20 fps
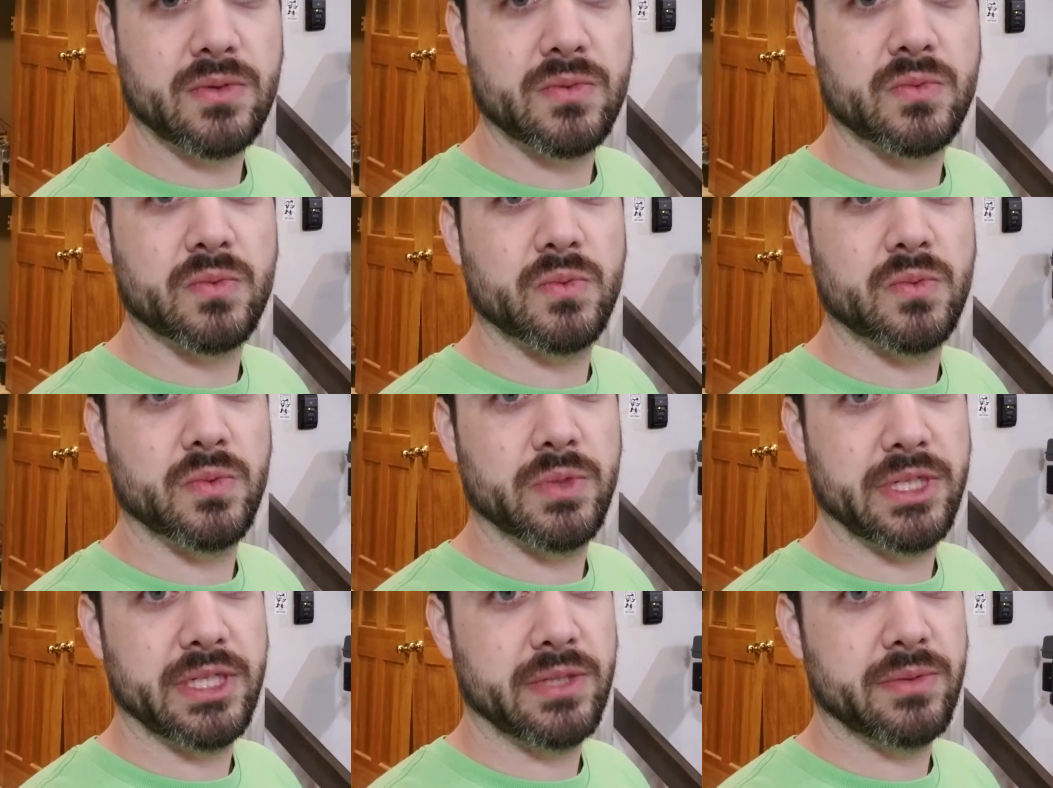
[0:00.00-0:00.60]

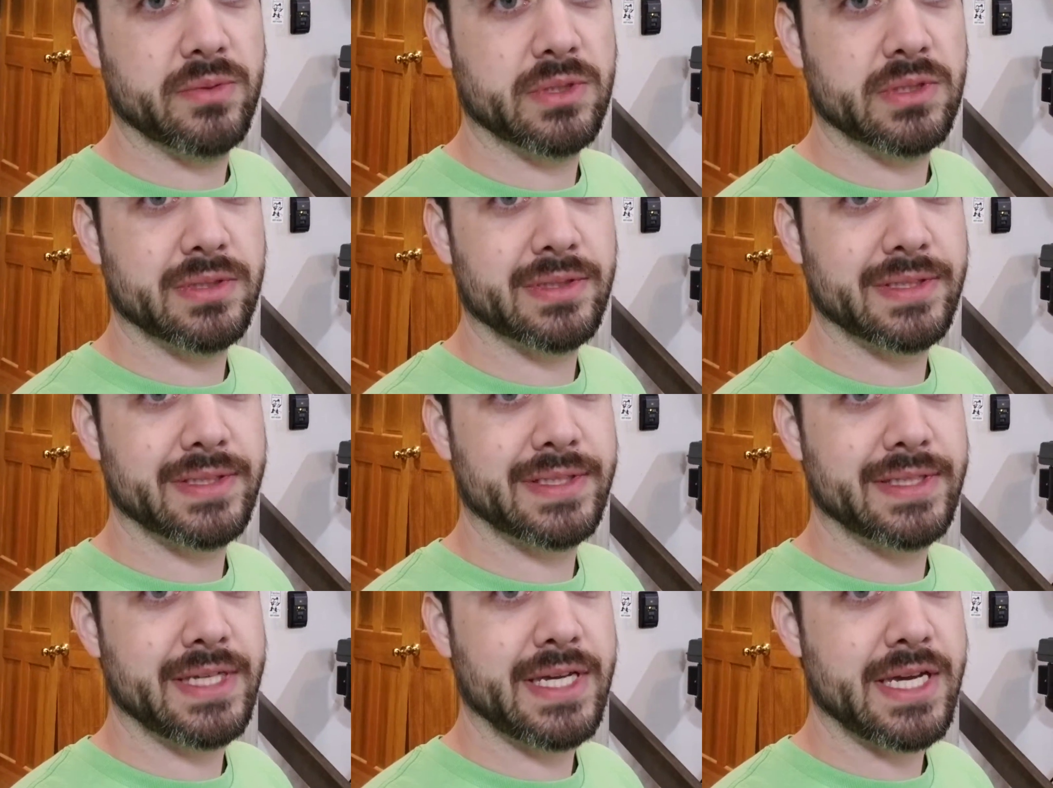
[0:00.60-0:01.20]
we will
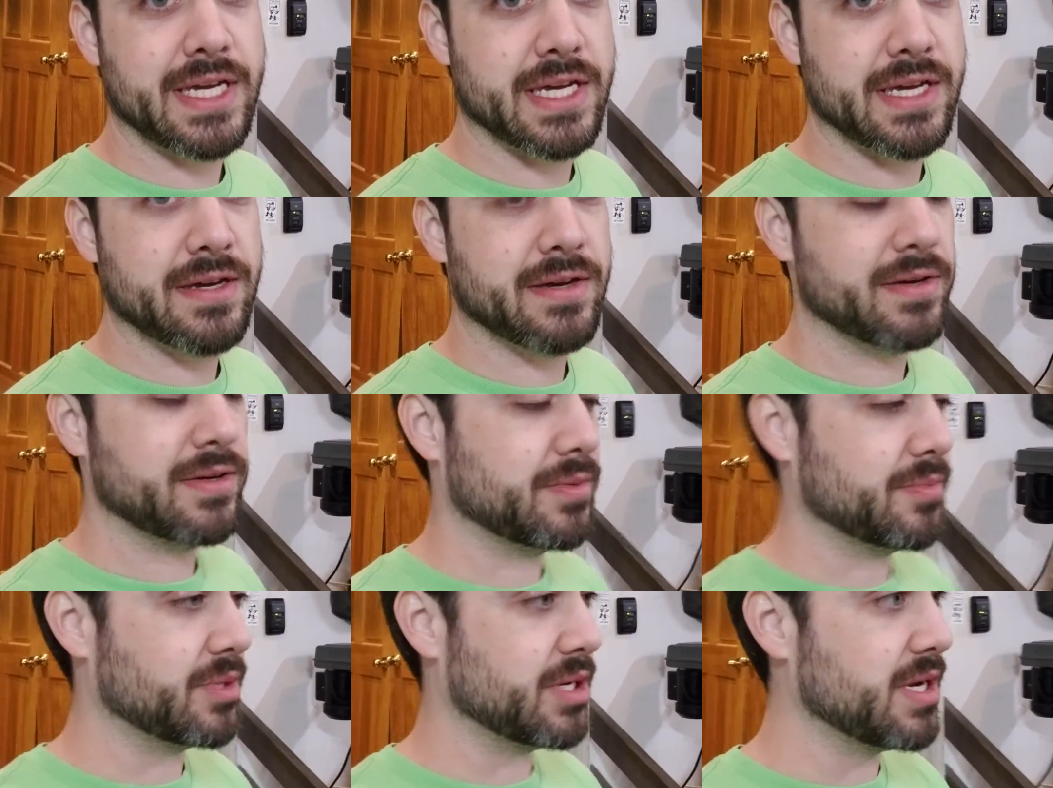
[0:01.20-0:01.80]
see.
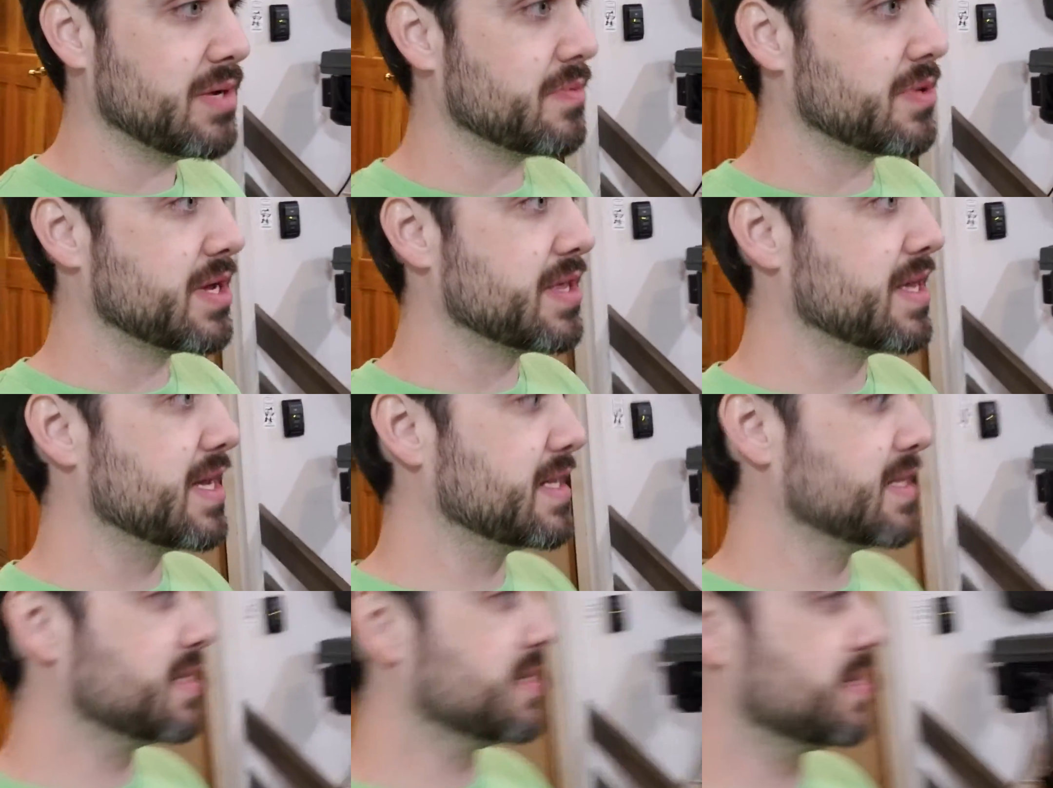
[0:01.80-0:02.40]
Anyway,
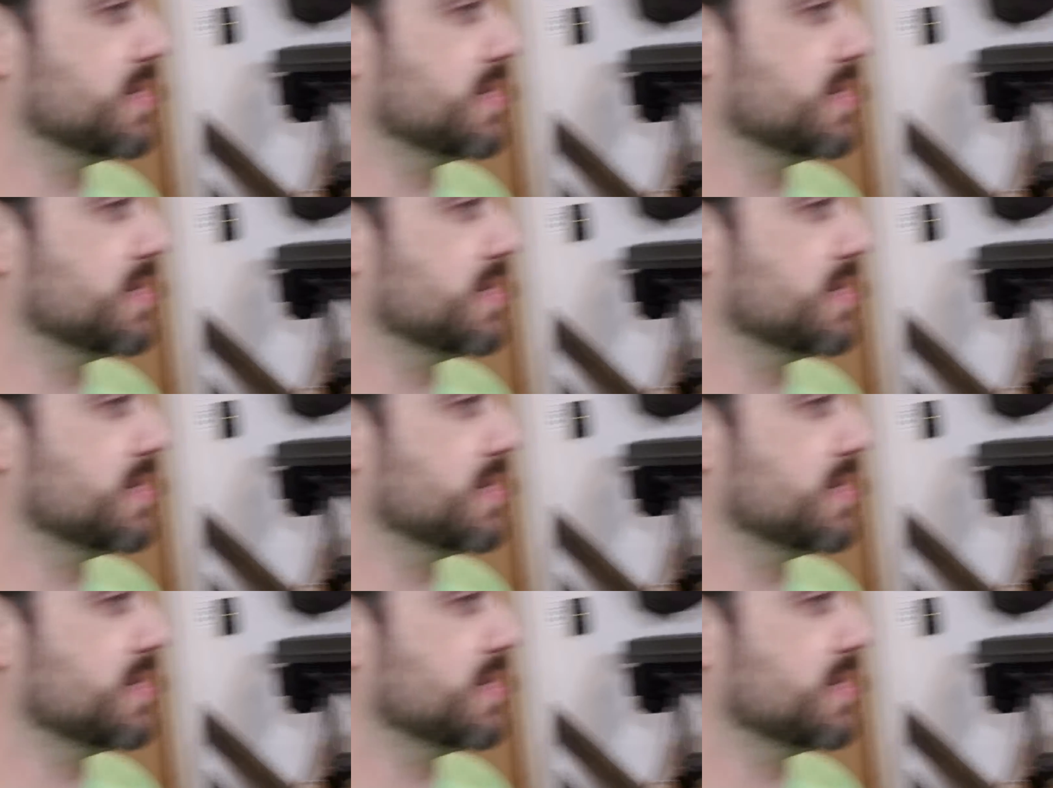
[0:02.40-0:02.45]
that's